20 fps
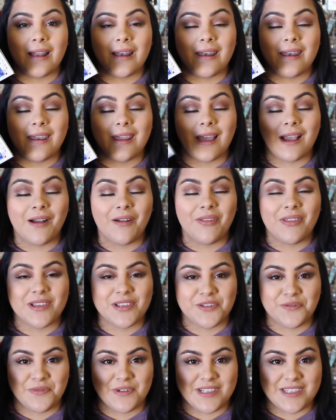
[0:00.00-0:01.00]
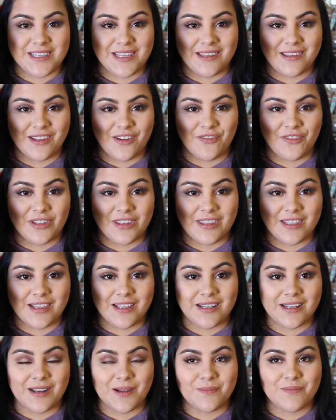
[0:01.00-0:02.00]
now this one's in love with
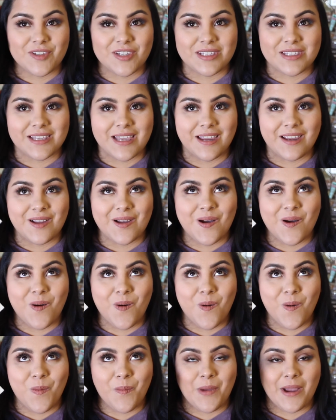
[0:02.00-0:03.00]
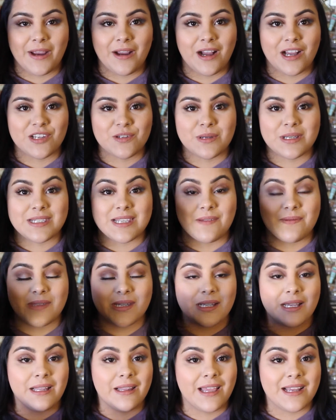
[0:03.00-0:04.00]
it, and I'm just like, oh my gosh, because I have
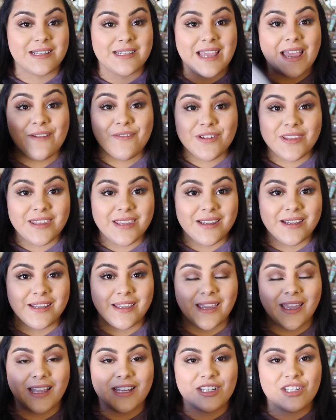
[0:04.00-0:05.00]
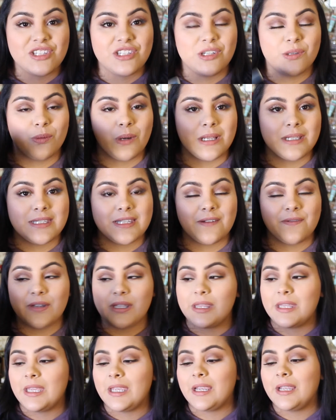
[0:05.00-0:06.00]
to collect everything again. She wants
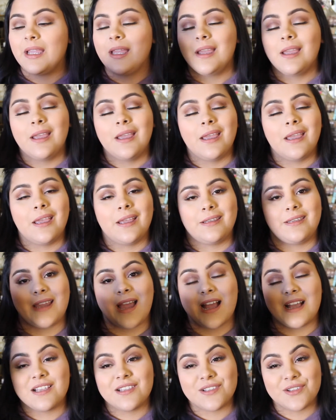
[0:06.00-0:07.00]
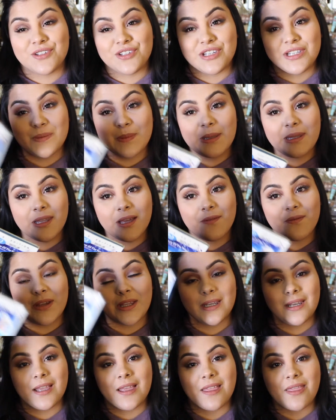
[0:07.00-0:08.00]
everything, and yeah, so she's been
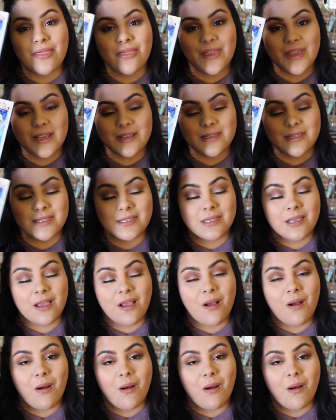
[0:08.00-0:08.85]
loving this.